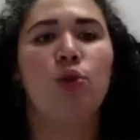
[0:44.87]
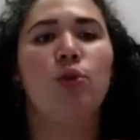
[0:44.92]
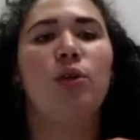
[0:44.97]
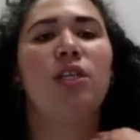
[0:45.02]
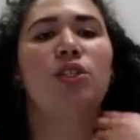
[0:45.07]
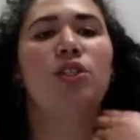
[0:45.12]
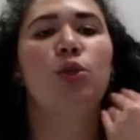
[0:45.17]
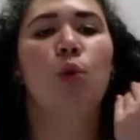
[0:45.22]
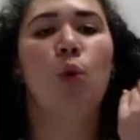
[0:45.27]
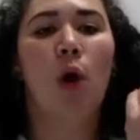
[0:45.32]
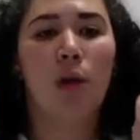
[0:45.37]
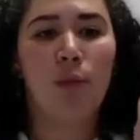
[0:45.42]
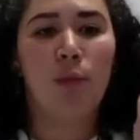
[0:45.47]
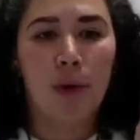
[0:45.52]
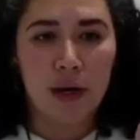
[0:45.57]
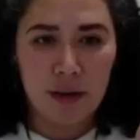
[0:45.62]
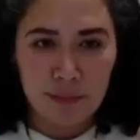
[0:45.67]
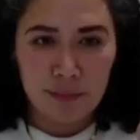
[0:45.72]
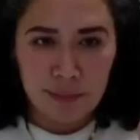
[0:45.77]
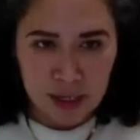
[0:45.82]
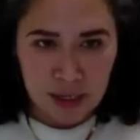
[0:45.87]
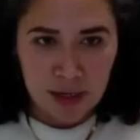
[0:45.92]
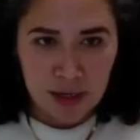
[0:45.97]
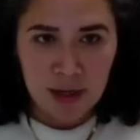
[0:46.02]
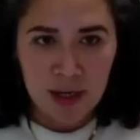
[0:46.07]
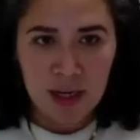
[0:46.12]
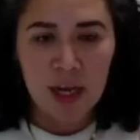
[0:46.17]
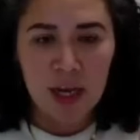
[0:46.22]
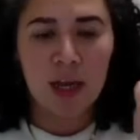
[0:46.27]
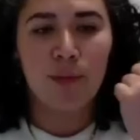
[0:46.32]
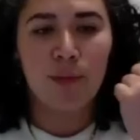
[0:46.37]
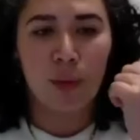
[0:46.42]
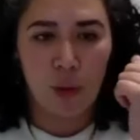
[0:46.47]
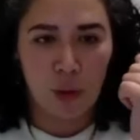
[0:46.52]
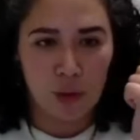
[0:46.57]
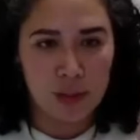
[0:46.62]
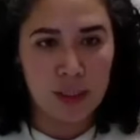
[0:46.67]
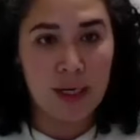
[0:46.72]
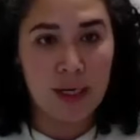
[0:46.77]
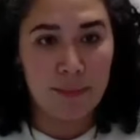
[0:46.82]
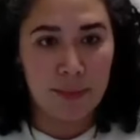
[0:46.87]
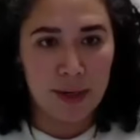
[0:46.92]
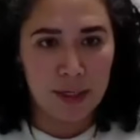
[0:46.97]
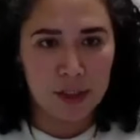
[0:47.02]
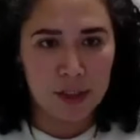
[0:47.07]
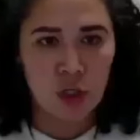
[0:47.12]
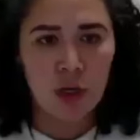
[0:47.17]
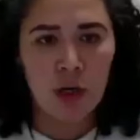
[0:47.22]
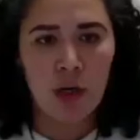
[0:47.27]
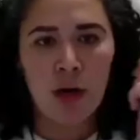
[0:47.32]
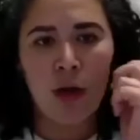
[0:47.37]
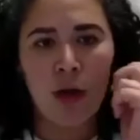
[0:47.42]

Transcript: you need to already be enrolled in a major.